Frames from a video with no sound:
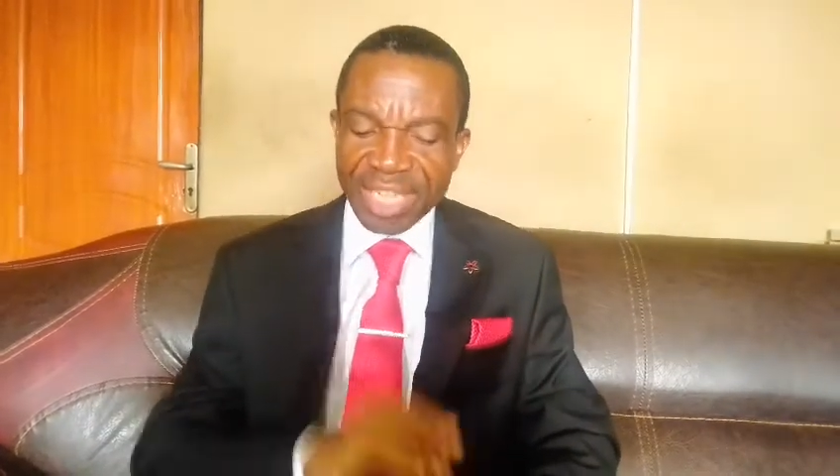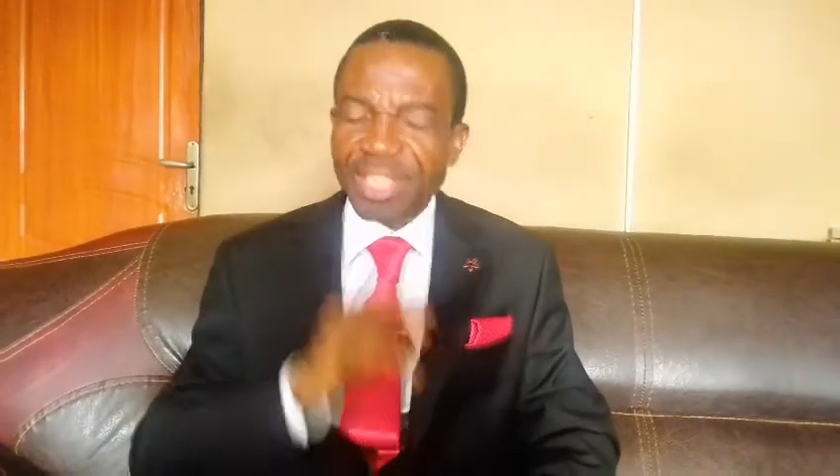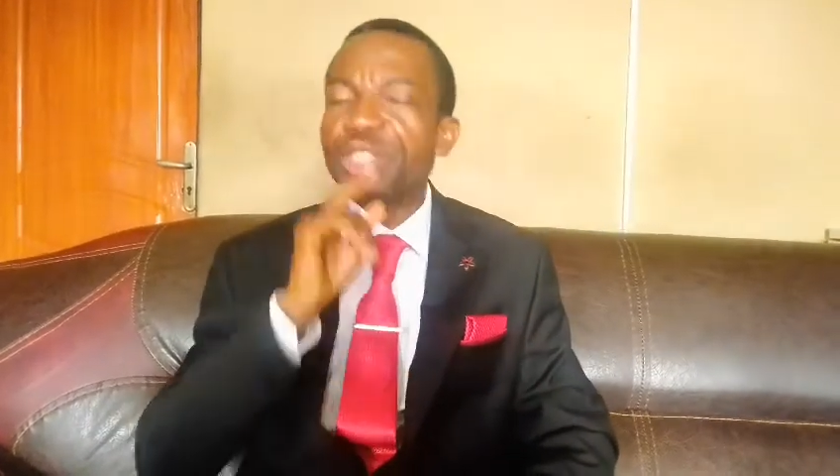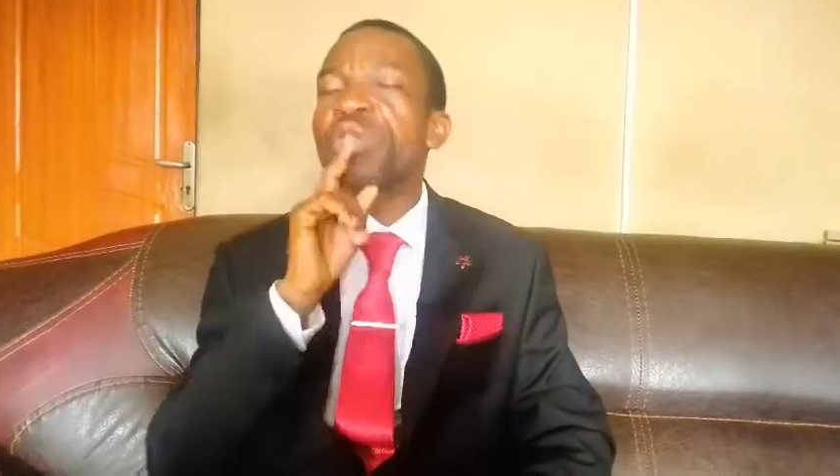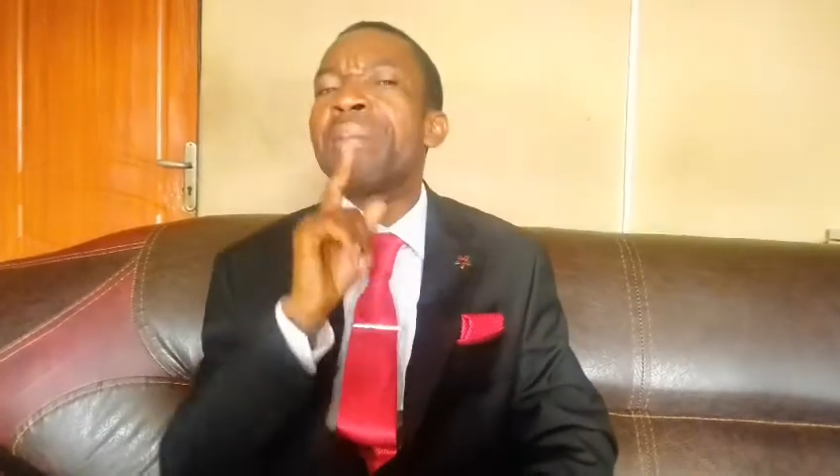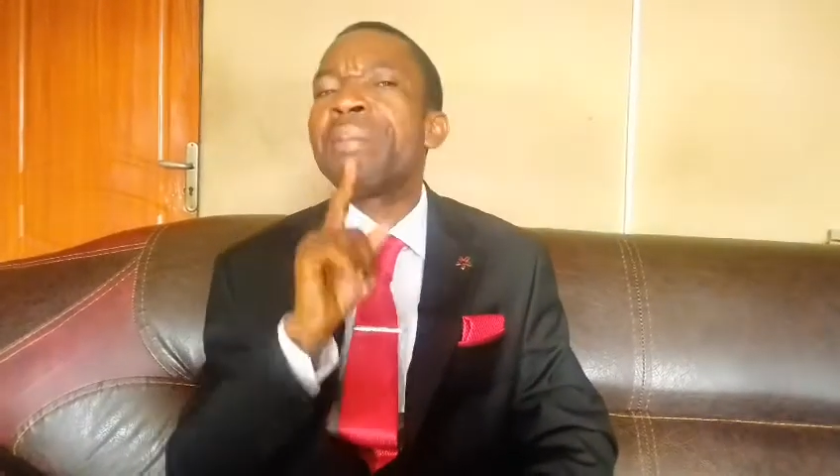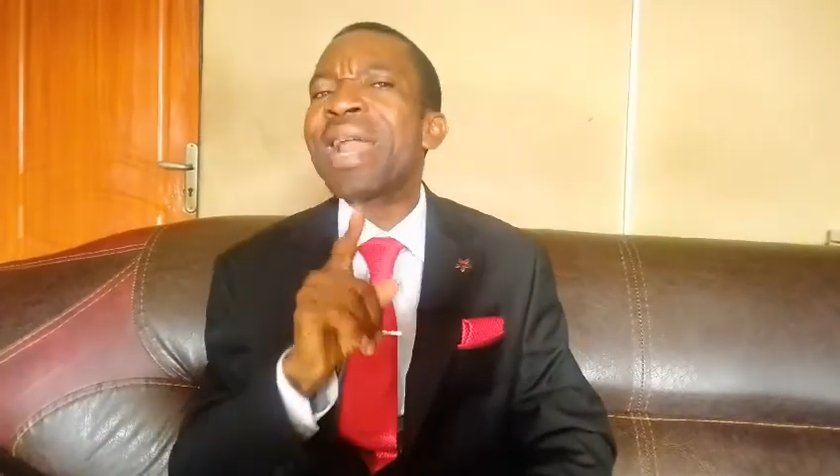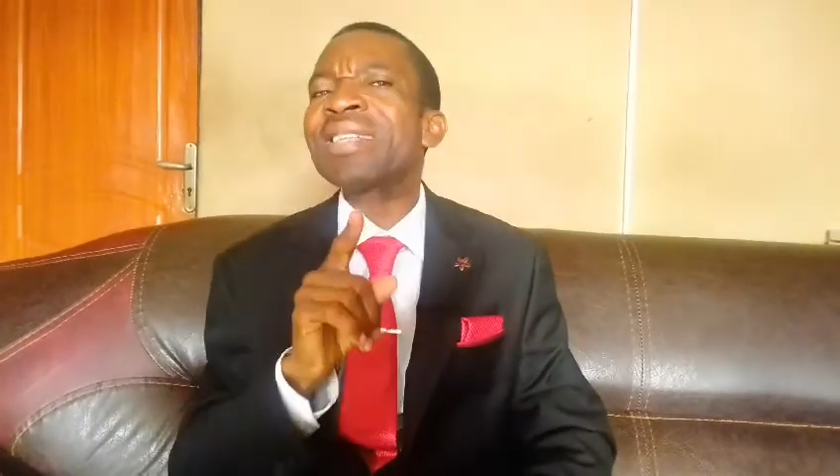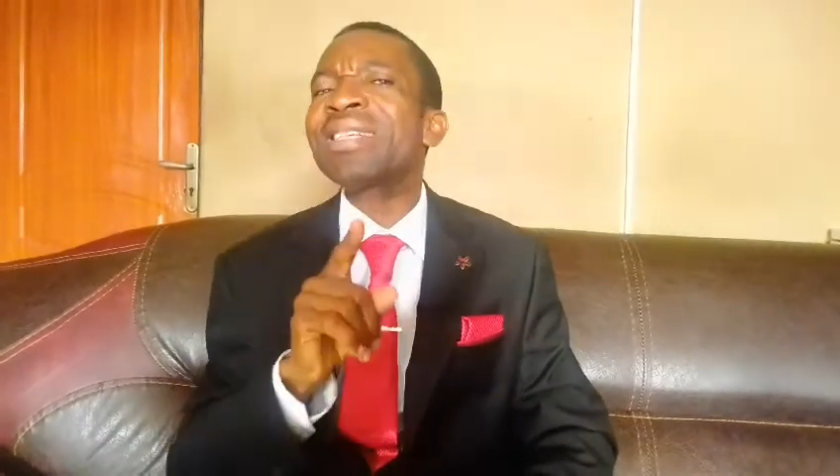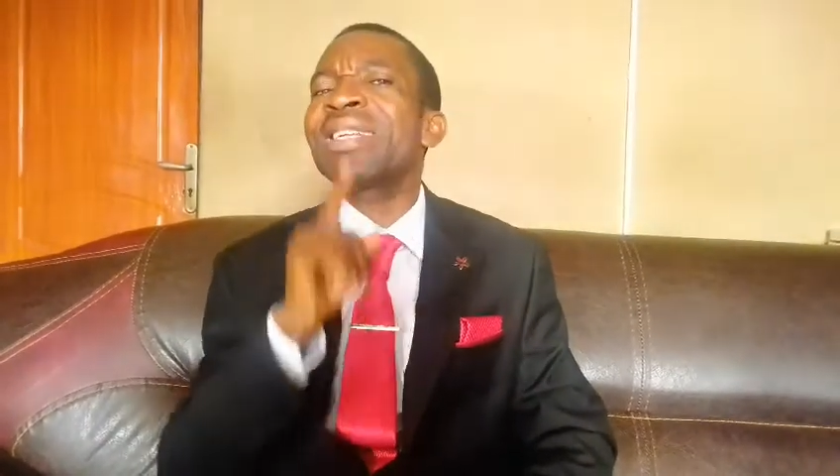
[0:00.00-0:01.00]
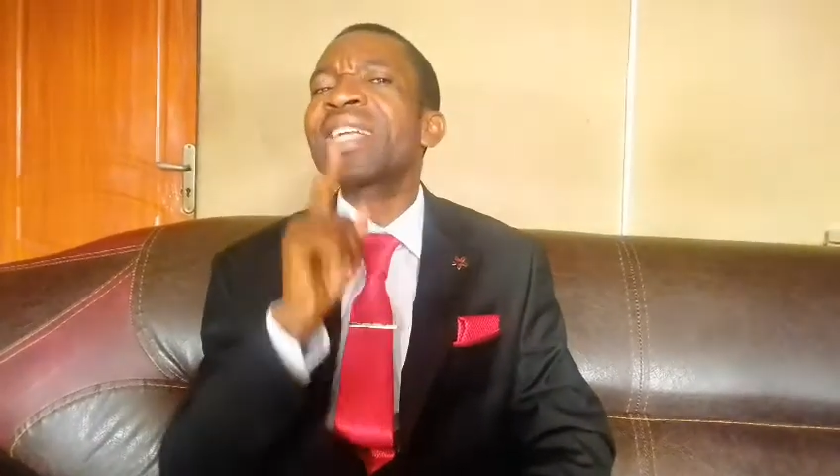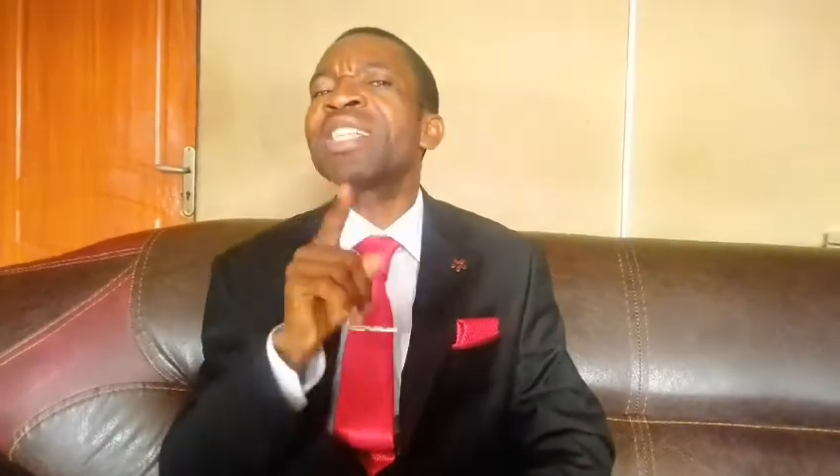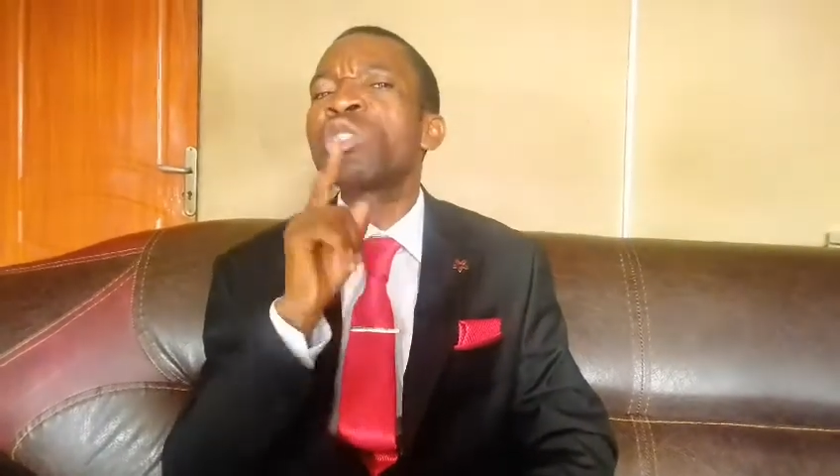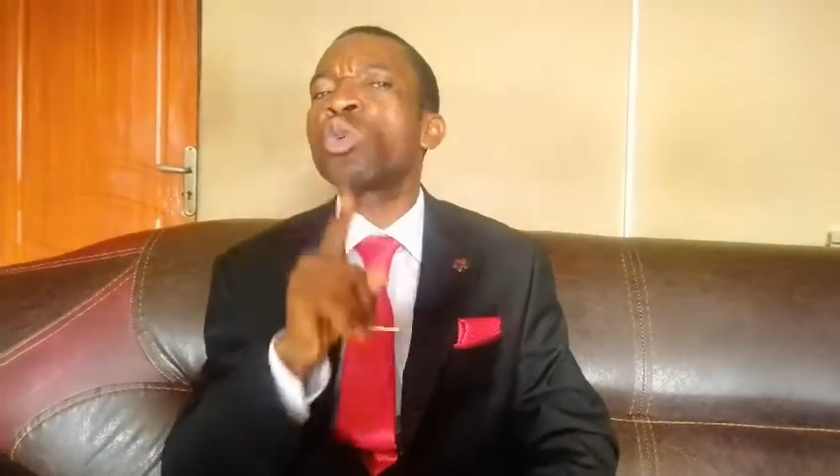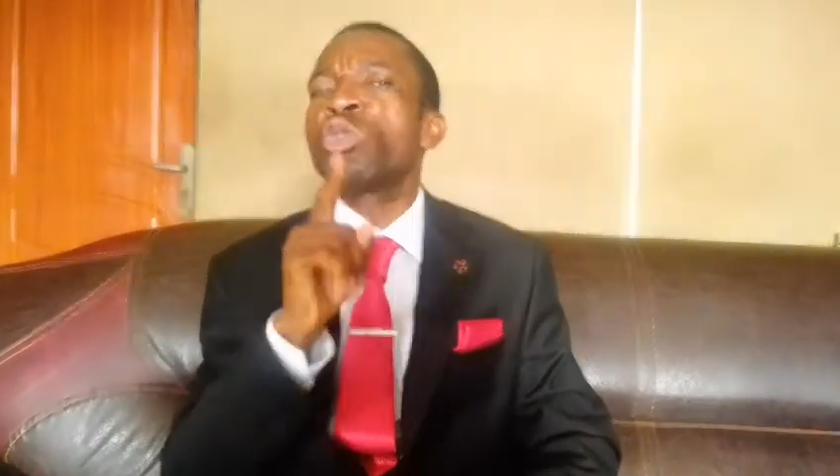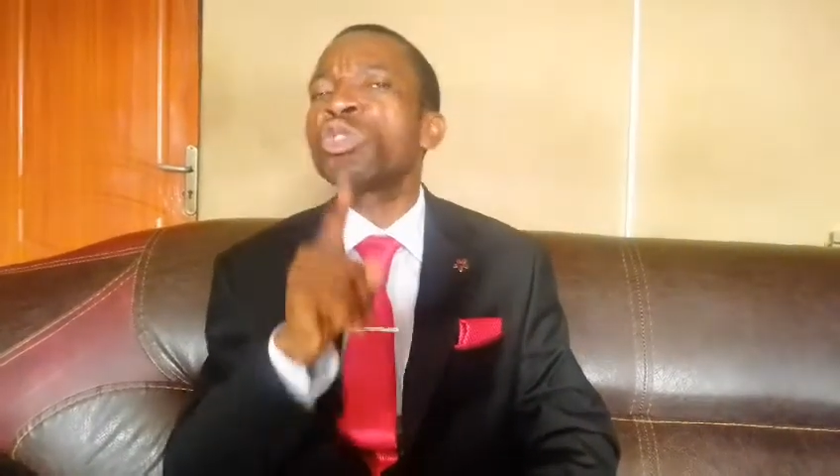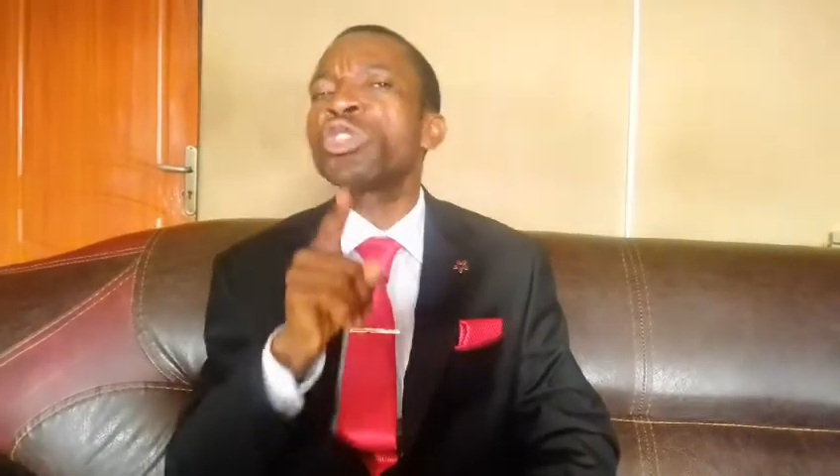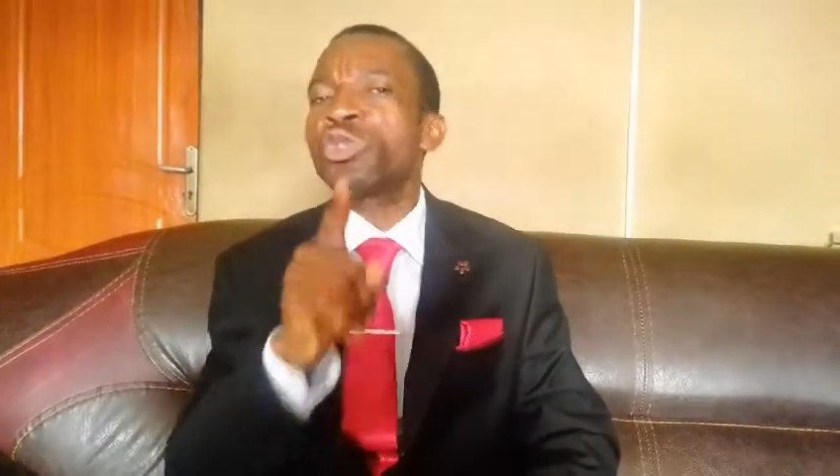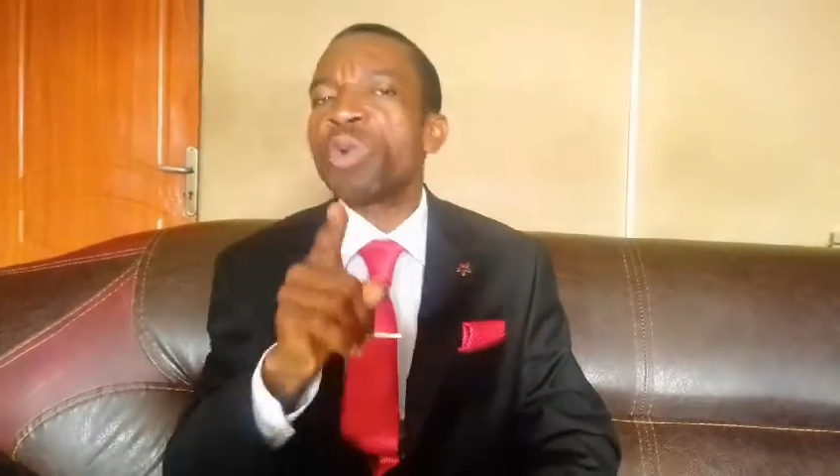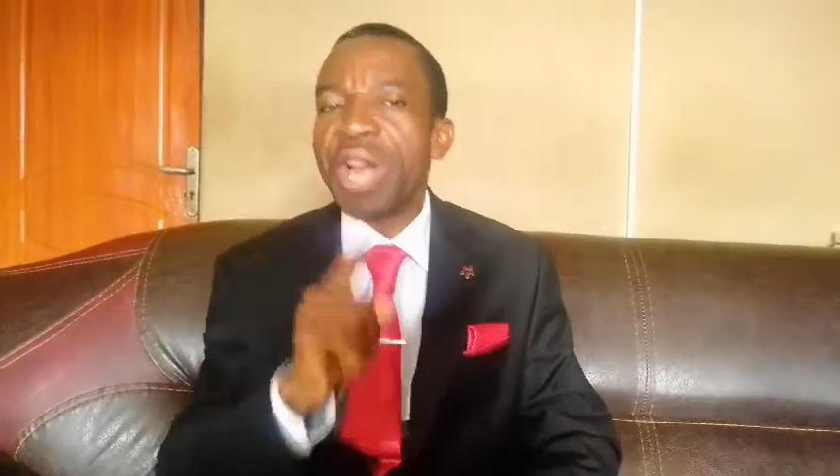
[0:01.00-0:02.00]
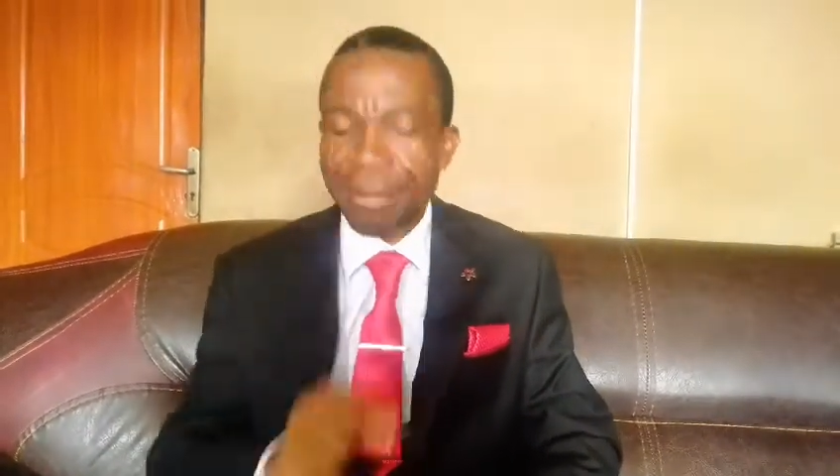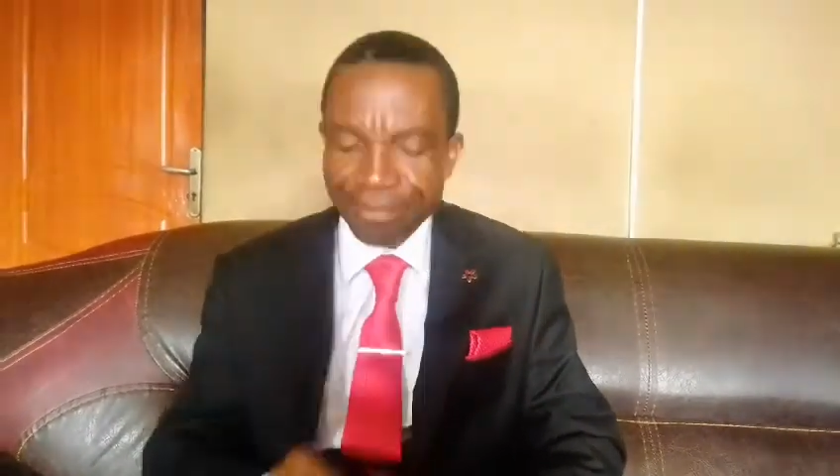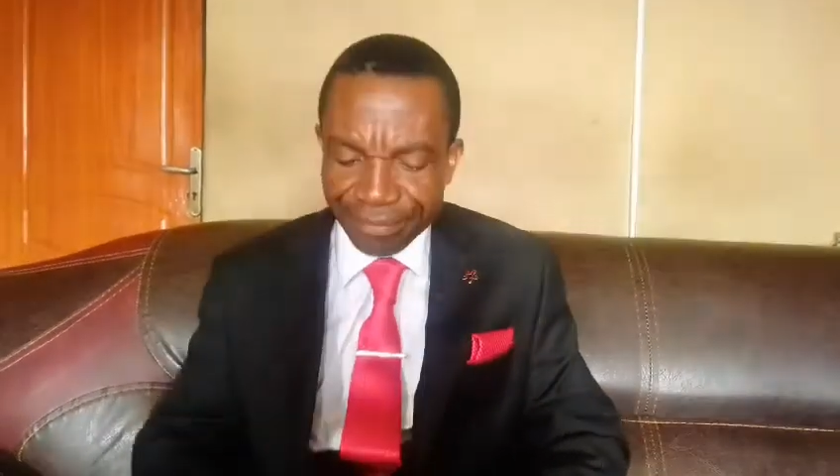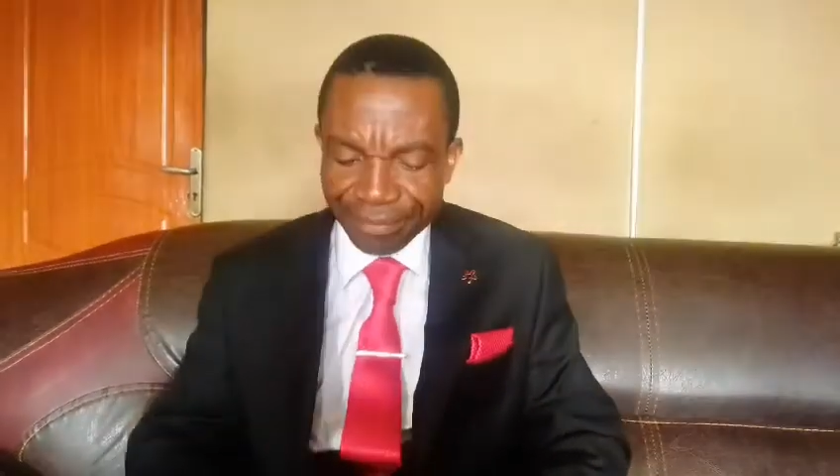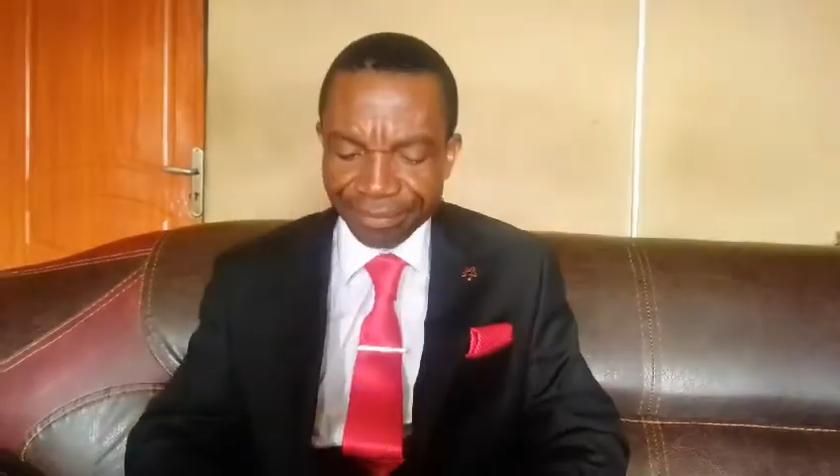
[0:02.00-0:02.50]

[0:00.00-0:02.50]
It is your blessing that introduces your name.